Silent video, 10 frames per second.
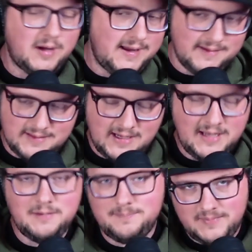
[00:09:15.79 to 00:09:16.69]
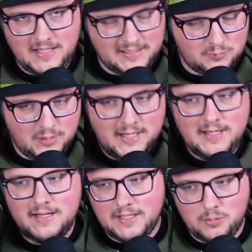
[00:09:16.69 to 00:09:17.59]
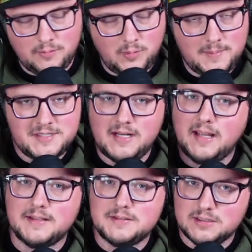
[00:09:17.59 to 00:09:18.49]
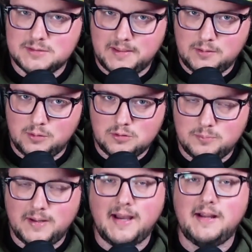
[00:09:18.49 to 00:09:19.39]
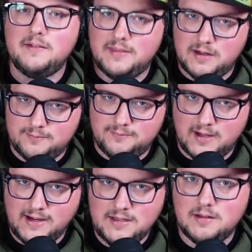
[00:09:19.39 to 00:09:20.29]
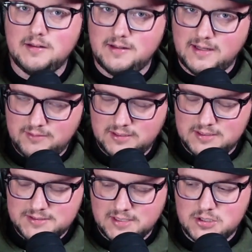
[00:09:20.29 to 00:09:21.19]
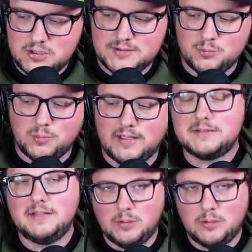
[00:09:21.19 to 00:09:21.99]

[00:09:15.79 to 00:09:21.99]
I can read. I can go to the website. I can talk to my local buyer. They're fine having a discussion as well.